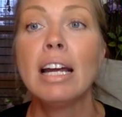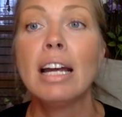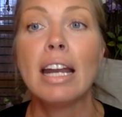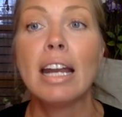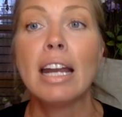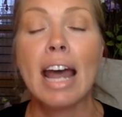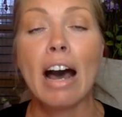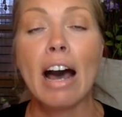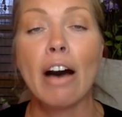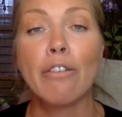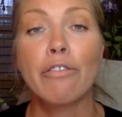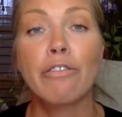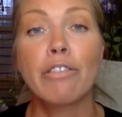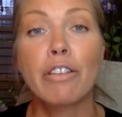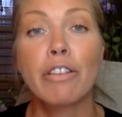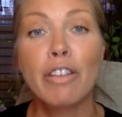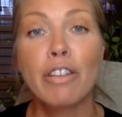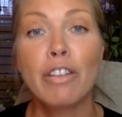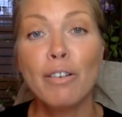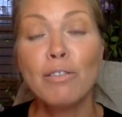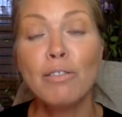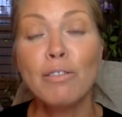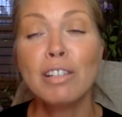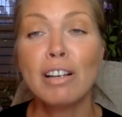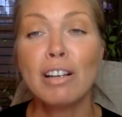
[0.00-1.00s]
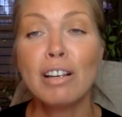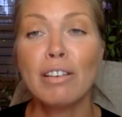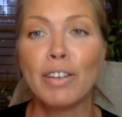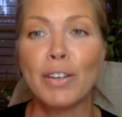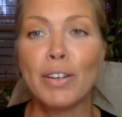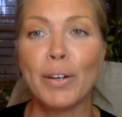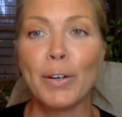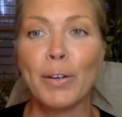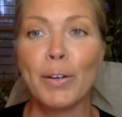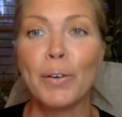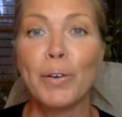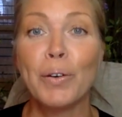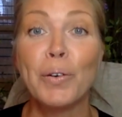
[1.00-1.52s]
Now, for those of
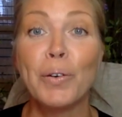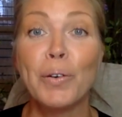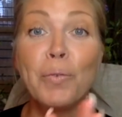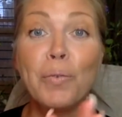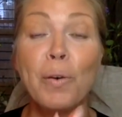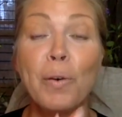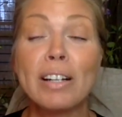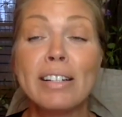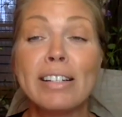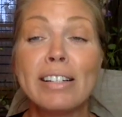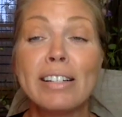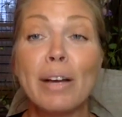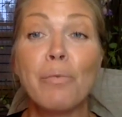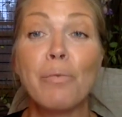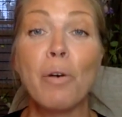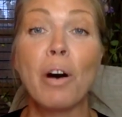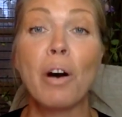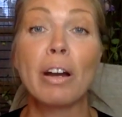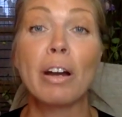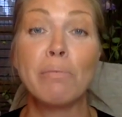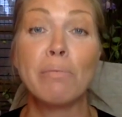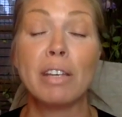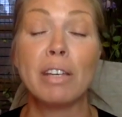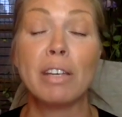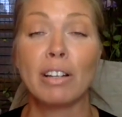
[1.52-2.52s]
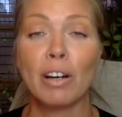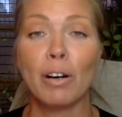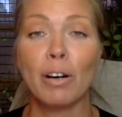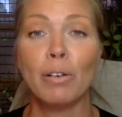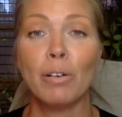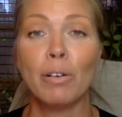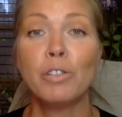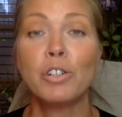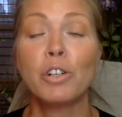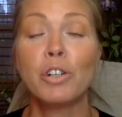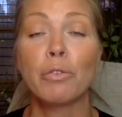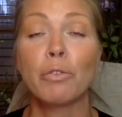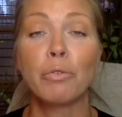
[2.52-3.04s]
you who one day want to be a
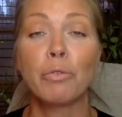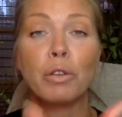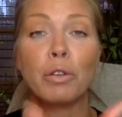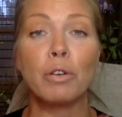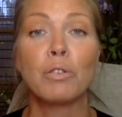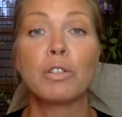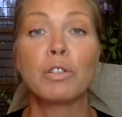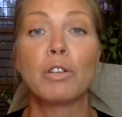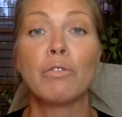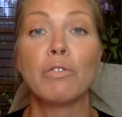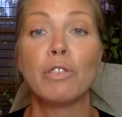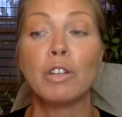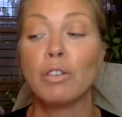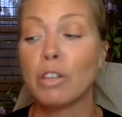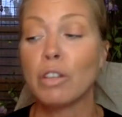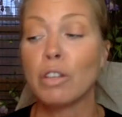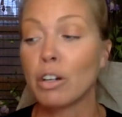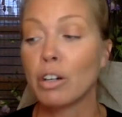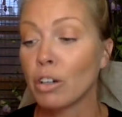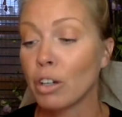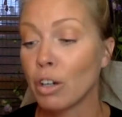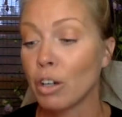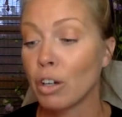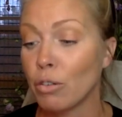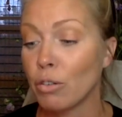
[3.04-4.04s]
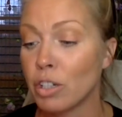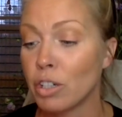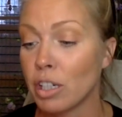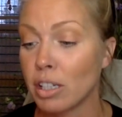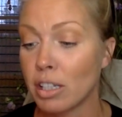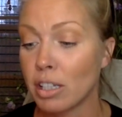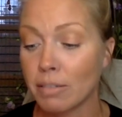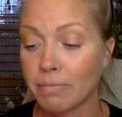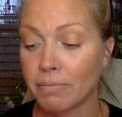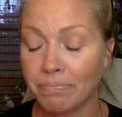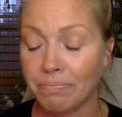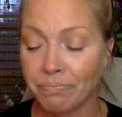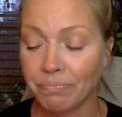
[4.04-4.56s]
coach, or for those of you that are
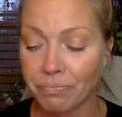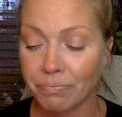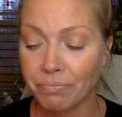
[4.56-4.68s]
coaches,